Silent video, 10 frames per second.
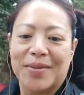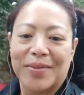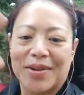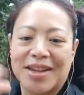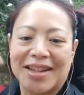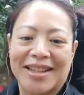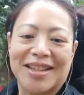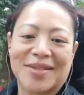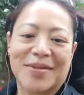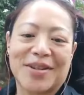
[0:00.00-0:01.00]
Morning,
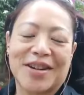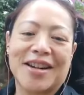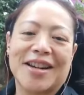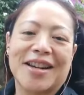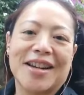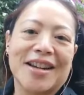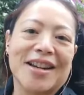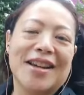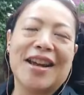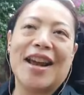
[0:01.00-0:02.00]
Lisa Marie.
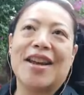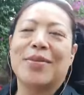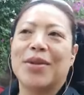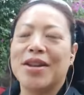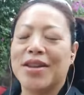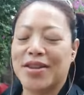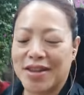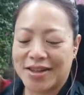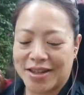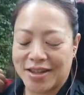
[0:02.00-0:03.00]
And one of the
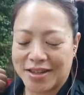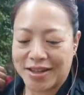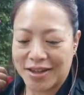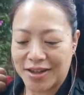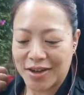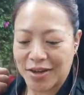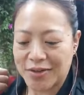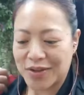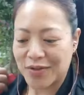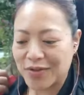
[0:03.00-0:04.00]
things is, you know,
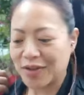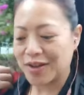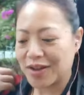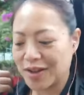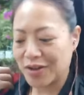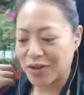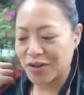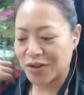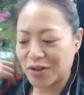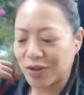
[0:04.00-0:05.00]
definitely good
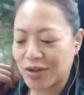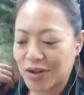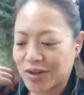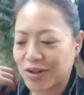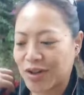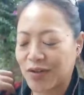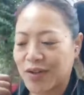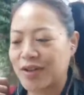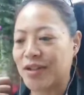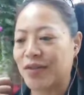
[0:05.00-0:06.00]
to look at yourself
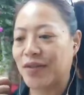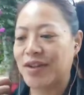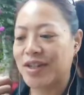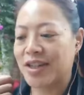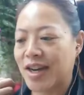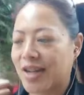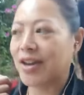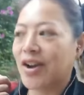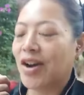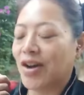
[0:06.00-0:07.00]
and differentiate
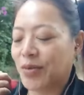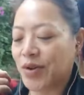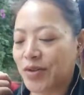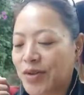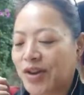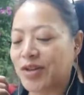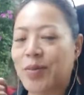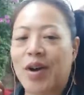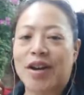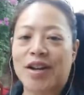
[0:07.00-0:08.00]
on whether you're actually
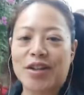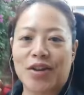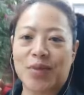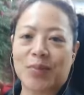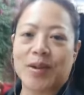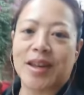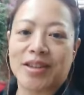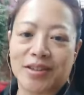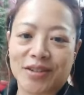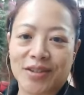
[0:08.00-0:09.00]
buying into your own
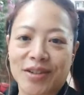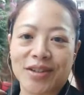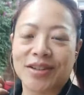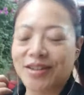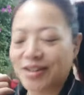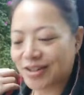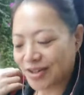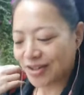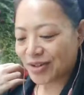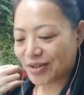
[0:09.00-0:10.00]
BS or not,
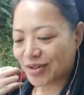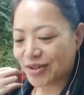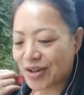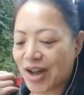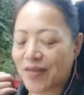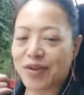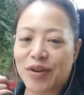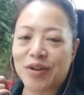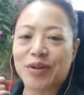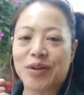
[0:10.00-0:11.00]
or you're having your own little